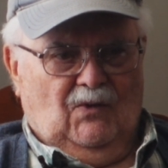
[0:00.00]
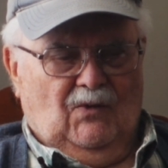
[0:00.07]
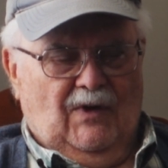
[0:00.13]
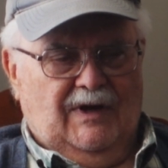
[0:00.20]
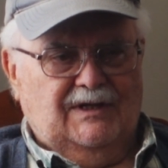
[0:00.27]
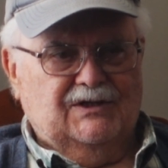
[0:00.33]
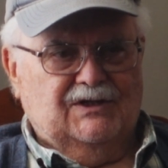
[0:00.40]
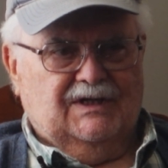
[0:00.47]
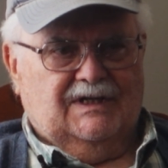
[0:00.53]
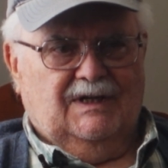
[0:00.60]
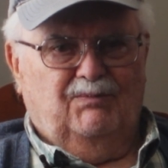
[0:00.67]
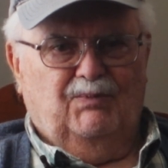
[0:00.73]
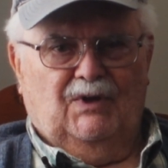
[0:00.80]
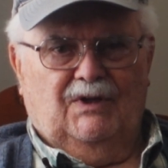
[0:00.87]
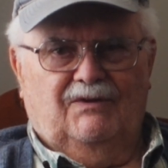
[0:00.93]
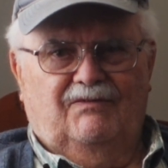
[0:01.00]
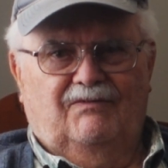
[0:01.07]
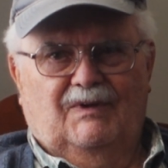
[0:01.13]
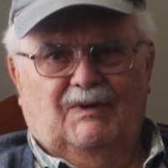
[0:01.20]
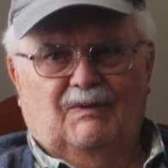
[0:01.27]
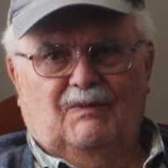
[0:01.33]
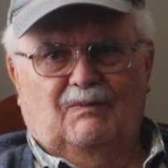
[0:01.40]
raised a couple
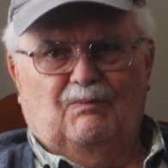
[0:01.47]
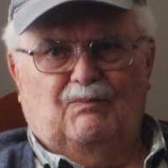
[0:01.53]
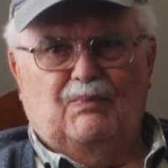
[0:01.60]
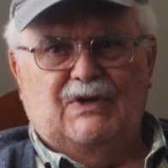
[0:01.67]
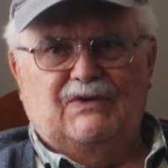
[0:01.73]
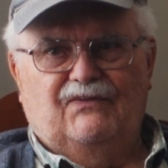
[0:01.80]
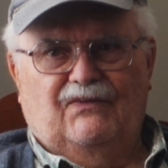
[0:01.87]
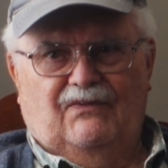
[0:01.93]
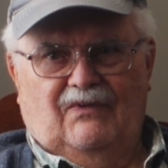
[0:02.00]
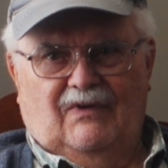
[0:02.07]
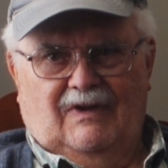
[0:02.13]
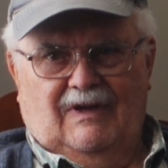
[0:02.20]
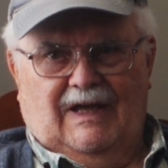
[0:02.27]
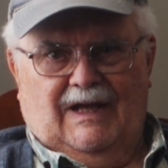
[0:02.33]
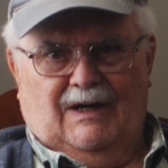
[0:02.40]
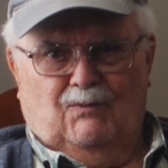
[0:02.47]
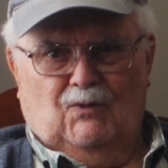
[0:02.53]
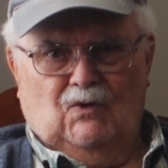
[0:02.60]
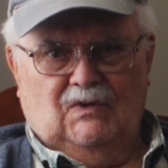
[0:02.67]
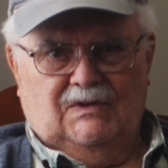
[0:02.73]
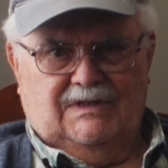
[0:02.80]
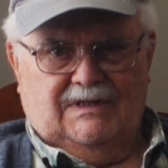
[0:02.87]
of beef
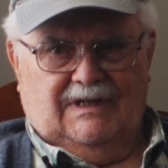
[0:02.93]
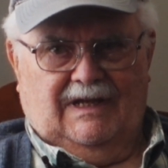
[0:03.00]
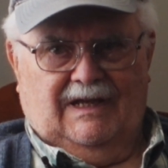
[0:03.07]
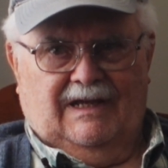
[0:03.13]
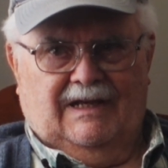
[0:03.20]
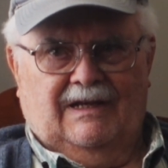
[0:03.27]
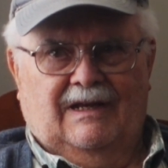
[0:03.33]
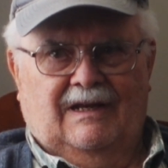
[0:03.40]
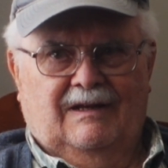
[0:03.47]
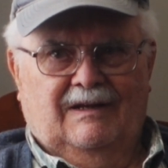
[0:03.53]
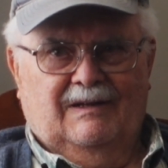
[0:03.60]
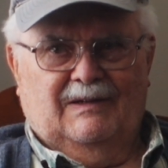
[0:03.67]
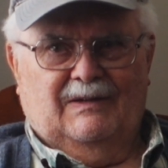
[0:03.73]
animals and